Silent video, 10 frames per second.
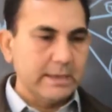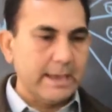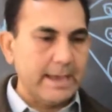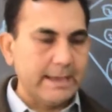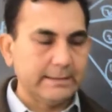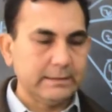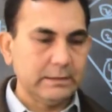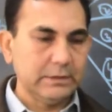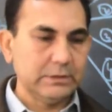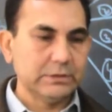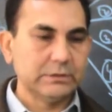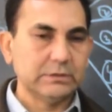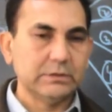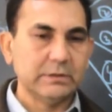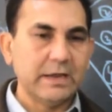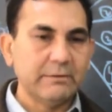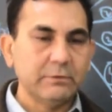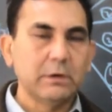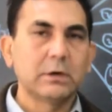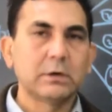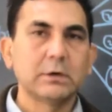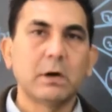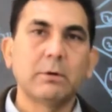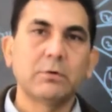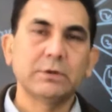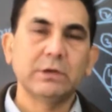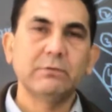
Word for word: and then we learned about